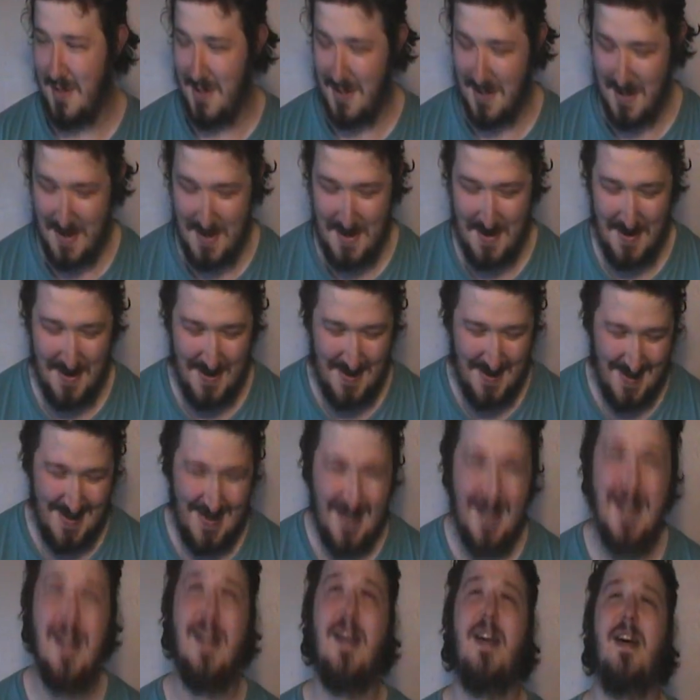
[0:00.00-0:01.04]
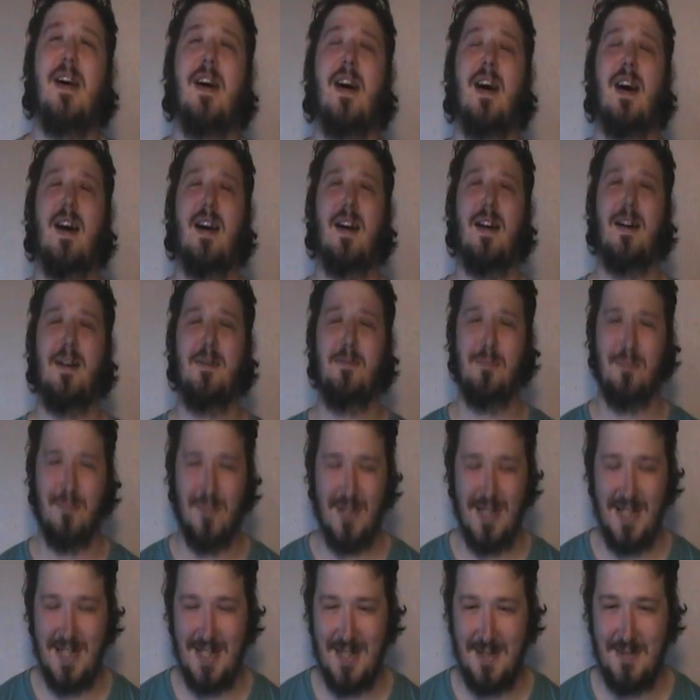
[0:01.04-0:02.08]

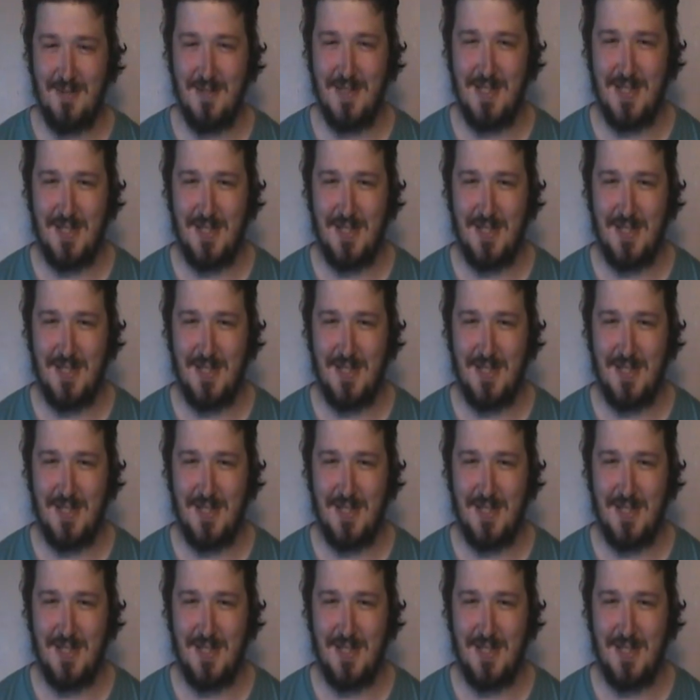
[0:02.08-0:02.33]
What did I want